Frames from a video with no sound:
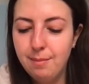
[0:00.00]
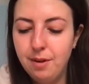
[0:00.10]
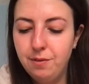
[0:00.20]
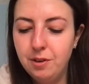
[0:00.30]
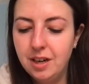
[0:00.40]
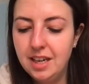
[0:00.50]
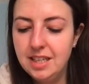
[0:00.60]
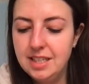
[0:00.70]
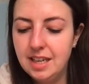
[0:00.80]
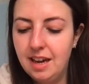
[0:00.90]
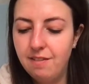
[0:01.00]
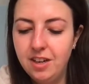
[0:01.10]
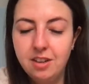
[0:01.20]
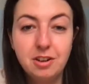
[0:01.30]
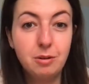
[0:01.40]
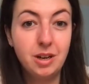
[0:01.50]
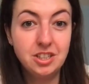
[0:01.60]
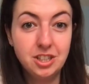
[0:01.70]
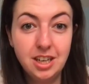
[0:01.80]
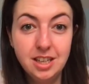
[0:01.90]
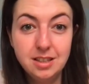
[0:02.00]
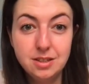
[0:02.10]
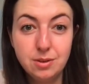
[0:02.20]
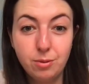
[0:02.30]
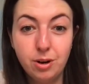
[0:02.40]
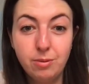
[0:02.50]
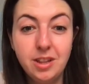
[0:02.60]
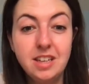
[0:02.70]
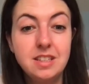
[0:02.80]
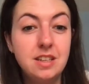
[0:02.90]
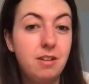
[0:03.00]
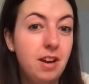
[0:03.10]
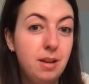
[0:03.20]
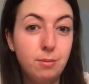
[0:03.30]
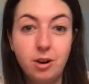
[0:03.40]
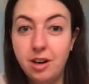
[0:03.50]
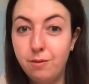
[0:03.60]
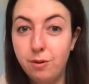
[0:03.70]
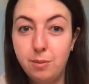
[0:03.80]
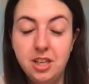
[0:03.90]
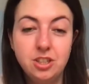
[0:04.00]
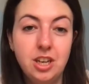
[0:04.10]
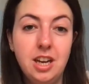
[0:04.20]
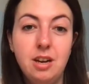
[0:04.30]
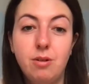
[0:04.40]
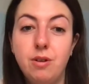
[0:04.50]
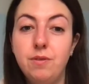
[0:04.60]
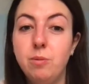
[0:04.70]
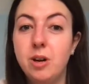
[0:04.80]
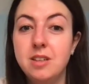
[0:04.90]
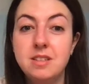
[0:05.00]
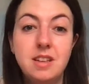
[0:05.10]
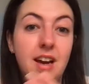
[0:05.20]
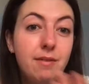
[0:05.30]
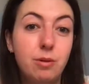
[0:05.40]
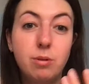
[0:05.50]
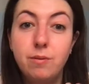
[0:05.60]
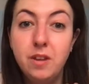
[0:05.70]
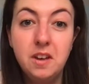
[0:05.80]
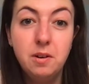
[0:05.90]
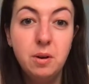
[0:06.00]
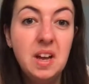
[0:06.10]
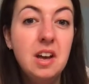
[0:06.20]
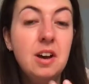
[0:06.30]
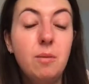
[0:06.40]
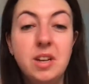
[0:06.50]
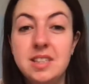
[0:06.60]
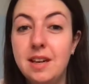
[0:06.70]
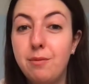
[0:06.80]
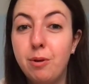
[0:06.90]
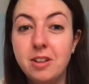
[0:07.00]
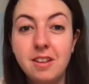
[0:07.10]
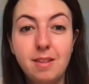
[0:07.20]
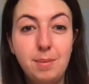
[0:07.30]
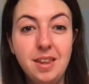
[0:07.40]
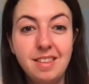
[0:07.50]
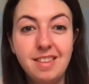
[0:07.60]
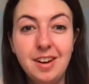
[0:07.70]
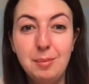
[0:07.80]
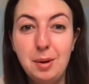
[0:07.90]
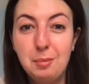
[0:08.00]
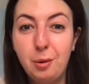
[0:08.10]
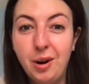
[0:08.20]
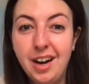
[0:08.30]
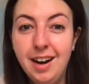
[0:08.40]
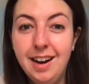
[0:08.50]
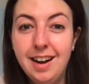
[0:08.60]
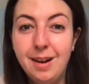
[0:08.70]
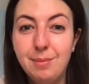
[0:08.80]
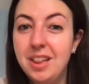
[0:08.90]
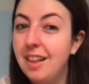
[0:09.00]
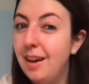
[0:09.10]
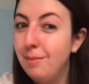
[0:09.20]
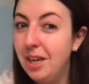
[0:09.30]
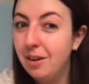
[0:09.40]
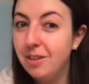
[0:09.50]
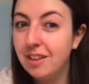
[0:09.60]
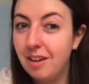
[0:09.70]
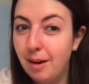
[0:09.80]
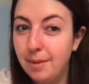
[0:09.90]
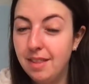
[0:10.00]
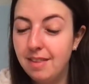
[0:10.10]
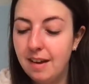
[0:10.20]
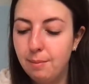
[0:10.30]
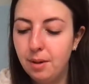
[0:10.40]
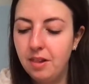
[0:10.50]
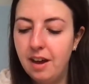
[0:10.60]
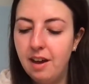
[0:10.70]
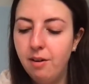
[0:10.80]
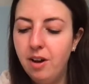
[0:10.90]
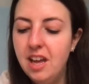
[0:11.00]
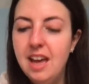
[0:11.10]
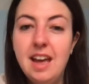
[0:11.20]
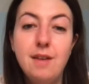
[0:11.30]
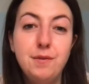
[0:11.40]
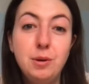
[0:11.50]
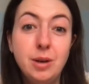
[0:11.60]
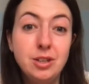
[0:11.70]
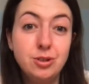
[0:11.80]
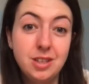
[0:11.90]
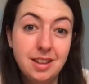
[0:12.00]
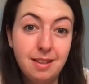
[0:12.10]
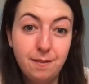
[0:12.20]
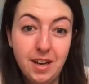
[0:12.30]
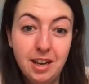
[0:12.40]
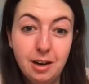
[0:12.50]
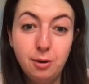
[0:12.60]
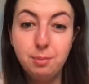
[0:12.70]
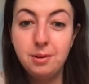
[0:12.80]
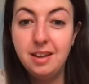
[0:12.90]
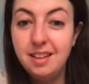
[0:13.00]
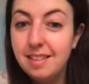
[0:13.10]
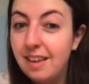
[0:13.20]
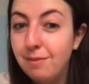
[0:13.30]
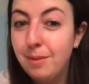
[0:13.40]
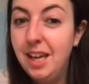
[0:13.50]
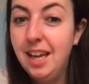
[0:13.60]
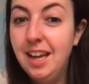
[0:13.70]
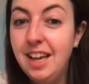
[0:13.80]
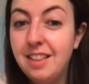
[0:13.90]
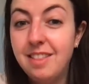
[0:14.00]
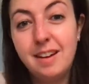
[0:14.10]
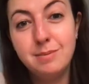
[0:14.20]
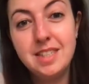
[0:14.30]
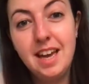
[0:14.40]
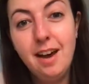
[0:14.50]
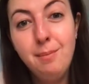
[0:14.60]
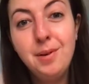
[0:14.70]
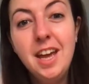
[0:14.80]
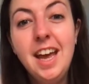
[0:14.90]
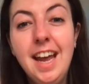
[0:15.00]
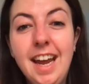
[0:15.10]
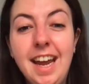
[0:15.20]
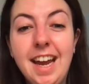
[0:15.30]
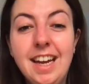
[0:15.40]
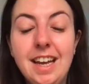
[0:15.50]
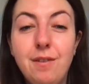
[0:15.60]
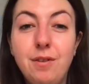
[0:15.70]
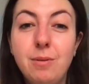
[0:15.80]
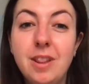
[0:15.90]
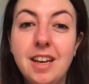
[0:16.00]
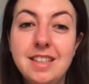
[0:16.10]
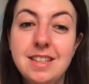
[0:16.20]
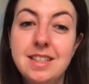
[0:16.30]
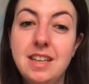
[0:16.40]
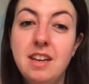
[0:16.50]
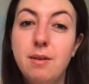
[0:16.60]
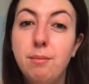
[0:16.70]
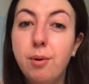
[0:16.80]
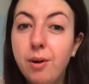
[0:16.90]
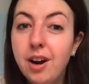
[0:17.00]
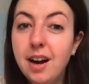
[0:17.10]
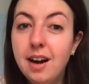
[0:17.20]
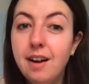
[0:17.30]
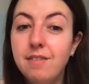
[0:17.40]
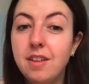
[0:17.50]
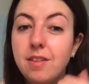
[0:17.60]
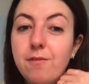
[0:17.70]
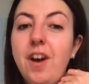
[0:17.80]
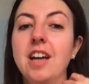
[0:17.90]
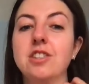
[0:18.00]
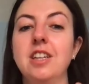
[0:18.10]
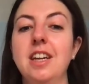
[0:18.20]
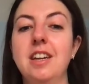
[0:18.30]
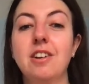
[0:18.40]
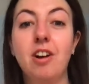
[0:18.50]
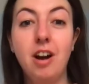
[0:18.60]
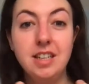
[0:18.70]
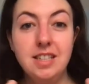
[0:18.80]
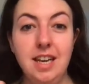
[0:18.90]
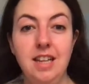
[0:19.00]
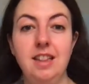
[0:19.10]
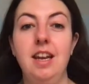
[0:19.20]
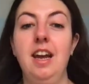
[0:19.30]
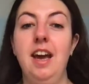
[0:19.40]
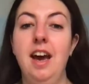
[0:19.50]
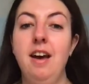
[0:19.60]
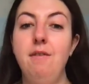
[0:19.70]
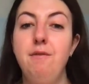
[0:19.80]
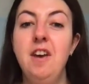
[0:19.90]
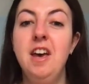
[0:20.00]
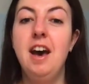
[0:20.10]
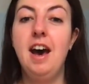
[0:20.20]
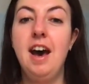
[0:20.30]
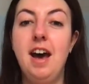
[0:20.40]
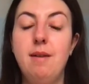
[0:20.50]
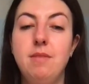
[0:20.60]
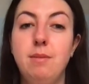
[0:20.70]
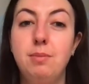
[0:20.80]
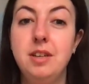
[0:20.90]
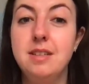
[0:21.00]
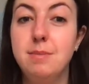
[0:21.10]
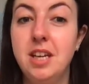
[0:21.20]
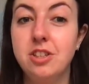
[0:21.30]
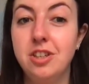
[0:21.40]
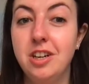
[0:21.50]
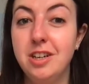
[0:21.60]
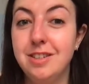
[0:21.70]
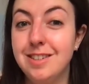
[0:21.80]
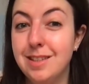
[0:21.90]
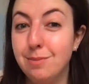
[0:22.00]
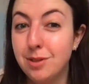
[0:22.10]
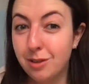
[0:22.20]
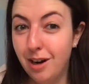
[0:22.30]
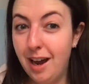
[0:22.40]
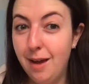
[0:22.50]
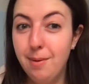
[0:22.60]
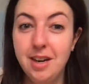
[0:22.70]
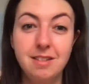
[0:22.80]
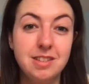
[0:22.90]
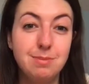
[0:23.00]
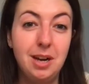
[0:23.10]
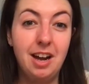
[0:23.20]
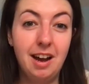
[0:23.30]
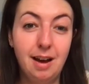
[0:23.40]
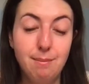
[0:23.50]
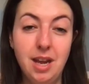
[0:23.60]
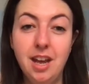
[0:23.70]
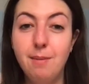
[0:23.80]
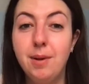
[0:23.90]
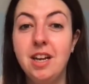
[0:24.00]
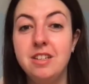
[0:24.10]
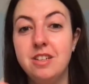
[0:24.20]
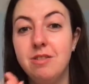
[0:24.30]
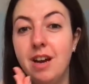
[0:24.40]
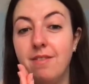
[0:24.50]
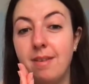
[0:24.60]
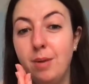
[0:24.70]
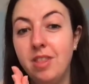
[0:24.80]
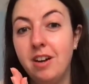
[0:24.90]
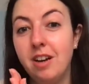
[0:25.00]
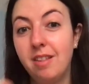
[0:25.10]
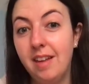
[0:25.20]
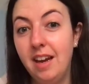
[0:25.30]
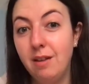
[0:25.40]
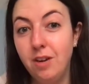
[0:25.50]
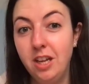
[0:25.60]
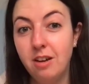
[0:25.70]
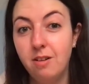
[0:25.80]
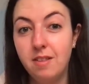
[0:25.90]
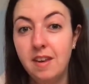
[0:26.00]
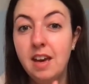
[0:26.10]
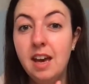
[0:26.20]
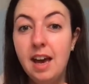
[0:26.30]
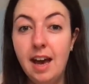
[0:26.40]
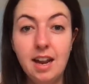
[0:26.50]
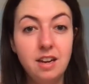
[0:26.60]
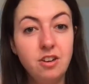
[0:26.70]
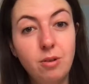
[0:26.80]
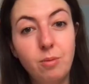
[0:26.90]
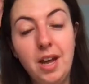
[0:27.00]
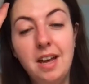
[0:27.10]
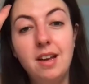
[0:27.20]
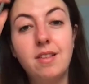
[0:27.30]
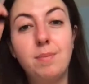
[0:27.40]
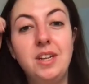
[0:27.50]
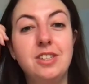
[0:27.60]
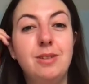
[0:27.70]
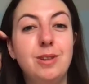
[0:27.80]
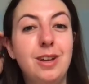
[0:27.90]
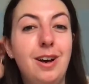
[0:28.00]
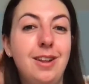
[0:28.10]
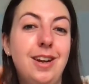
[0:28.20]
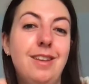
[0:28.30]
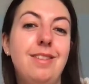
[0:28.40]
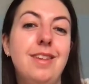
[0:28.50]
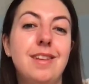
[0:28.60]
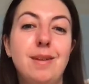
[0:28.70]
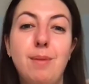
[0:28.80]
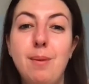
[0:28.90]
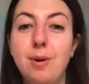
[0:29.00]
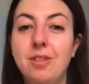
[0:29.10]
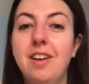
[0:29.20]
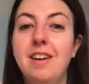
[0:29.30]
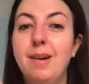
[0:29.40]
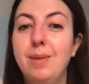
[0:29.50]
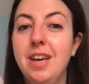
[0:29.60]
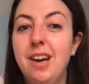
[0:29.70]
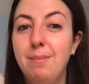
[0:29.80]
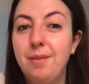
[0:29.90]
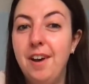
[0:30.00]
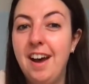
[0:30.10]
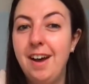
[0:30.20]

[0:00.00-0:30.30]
If you guys have any other questions or would like to know any more information, or if you want to have a review once I've worn this piece a little bit more, let me know in the comments down below. If you enjoyed this video, please give me a thumbs up. And if you would like to see more of this fashion content that I have, then please make sure to subscribe. I know it's been a hot minute, but I do have some other exciting videos headed way, especially with the holiday season and my birthday coming up.